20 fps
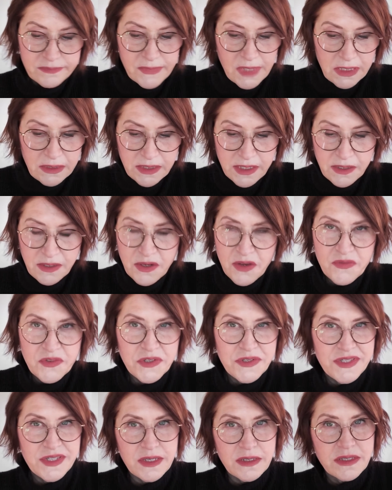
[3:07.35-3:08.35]
a little over
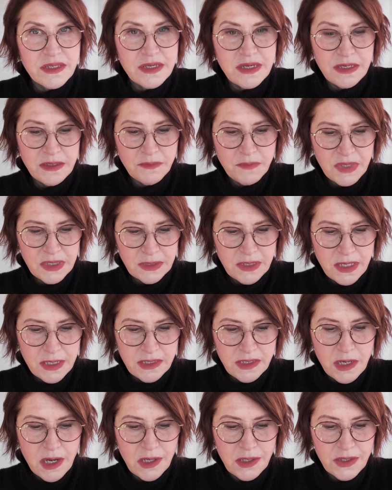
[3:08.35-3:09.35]
$16
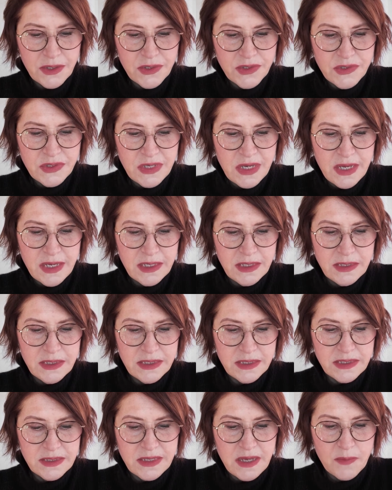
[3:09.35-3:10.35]
million in
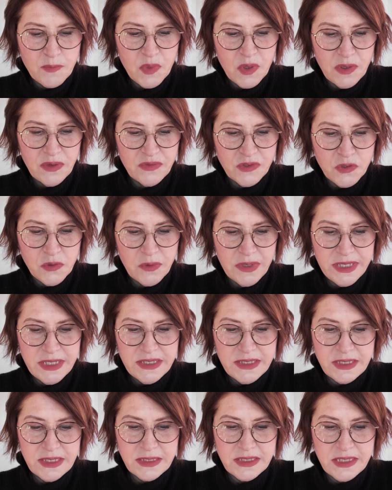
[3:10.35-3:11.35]
December of
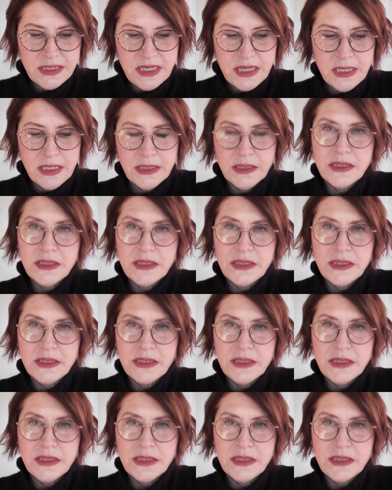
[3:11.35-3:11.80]
2016.